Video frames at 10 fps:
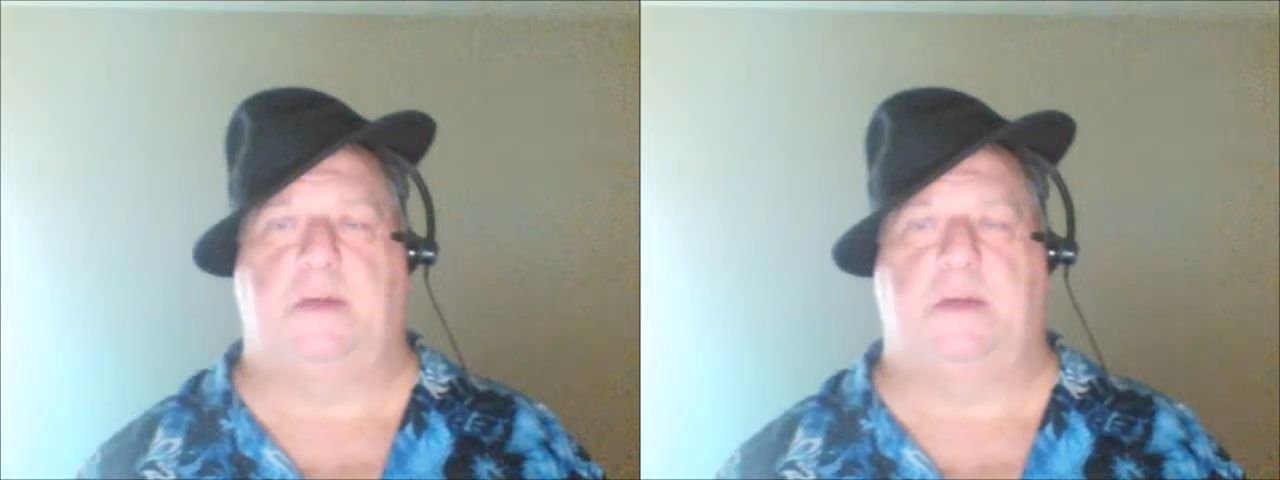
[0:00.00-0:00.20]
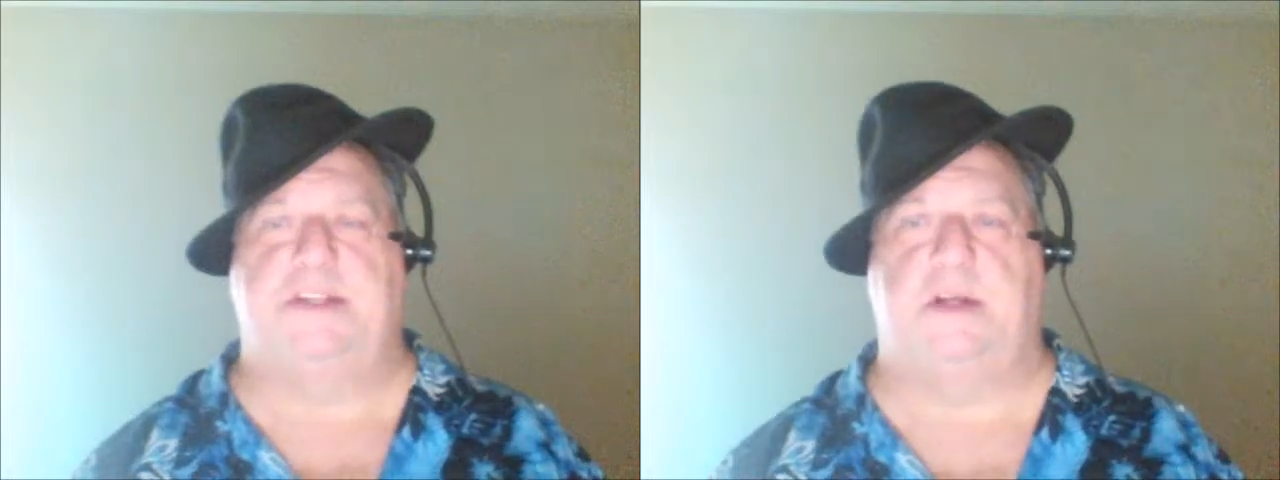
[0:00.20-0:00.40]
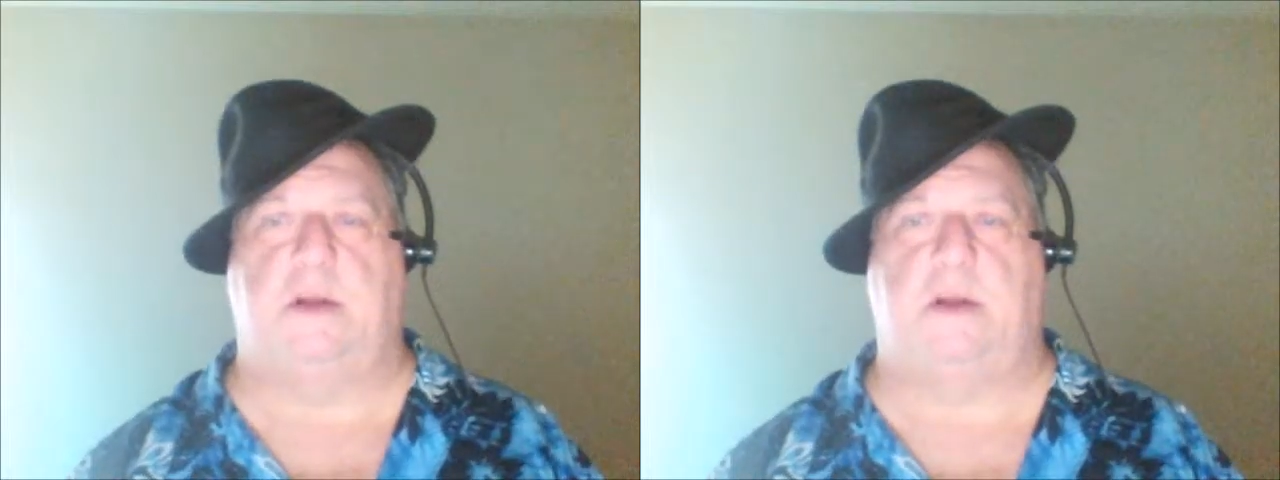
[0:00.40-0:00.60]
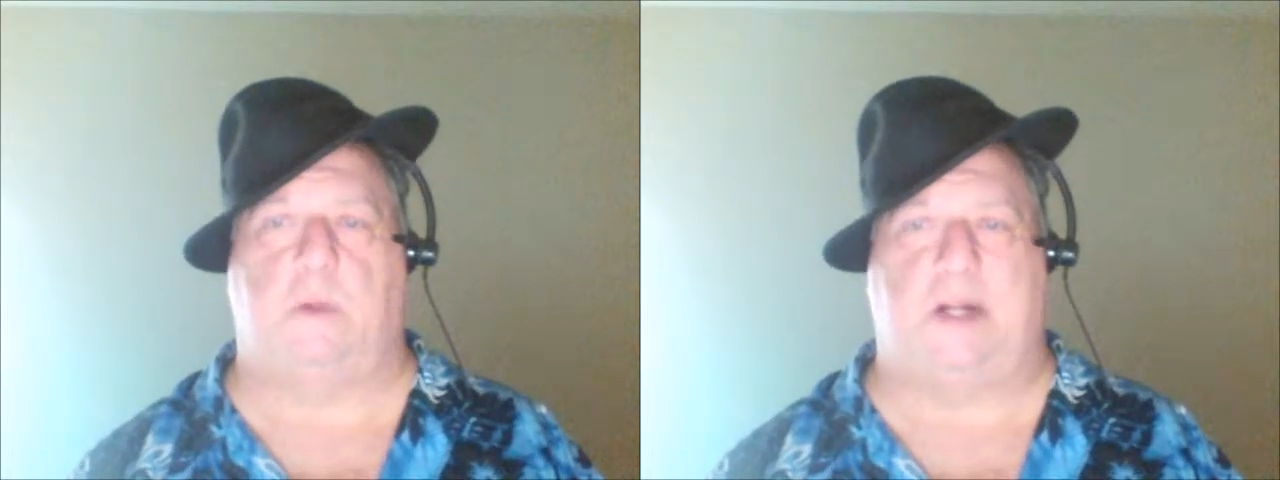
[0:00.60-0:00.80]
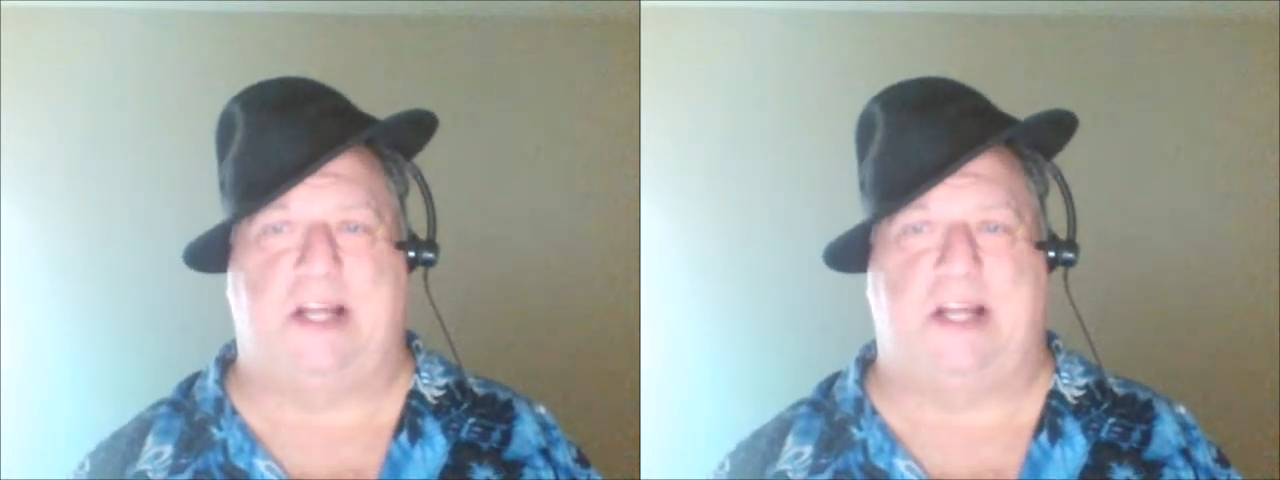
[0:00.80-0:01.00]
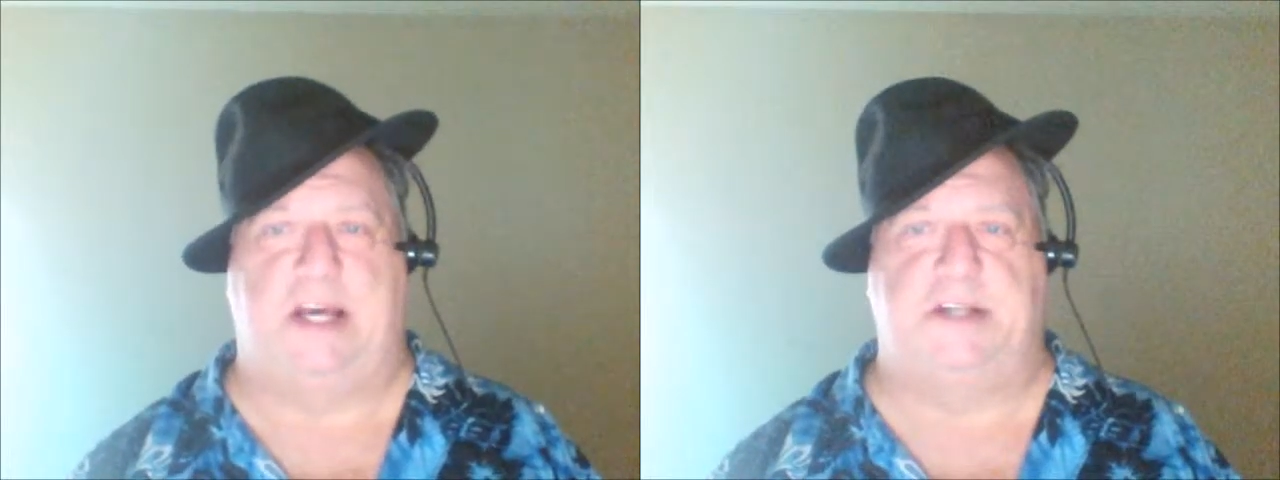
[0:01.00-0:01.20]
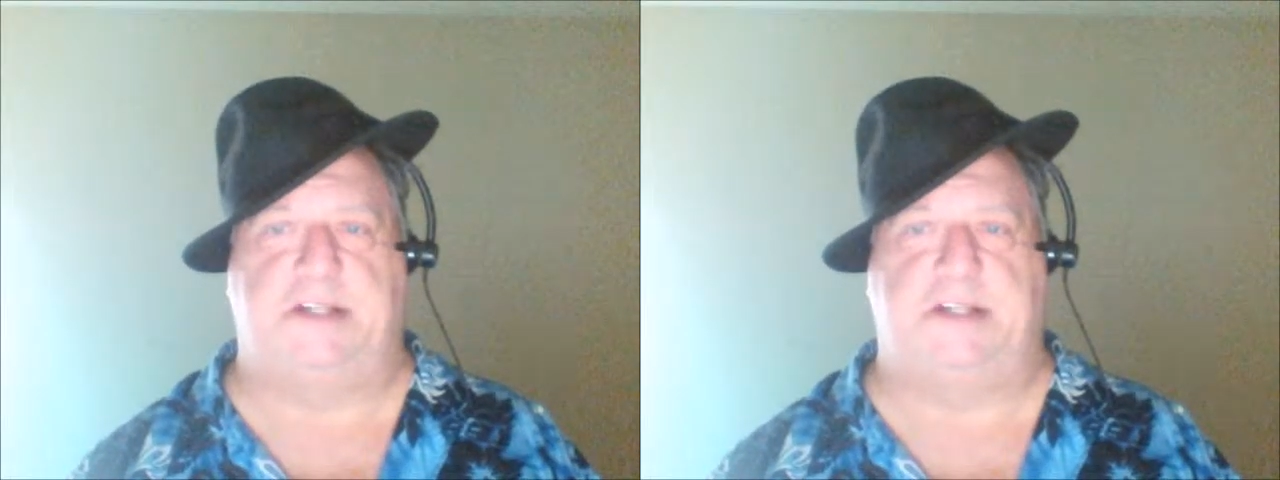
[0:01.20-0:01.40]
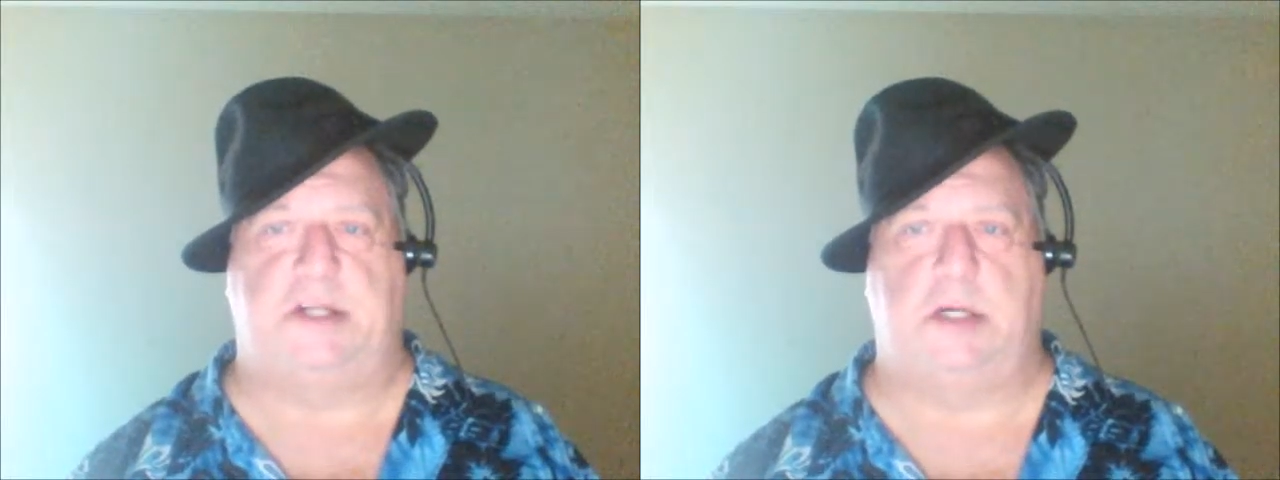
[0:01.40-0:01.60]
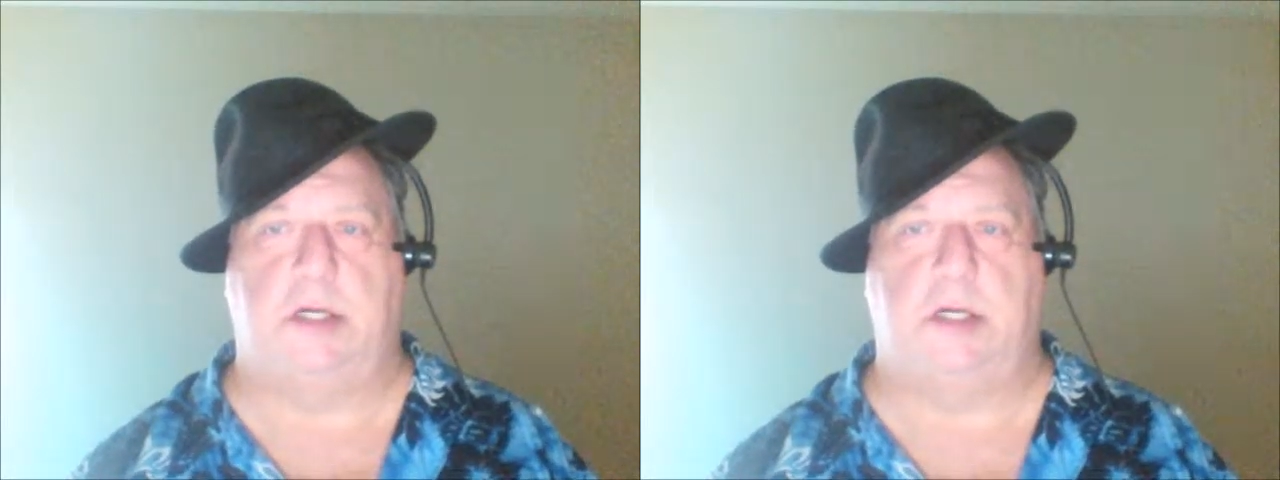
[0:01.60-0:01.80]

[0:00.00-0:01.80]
recently released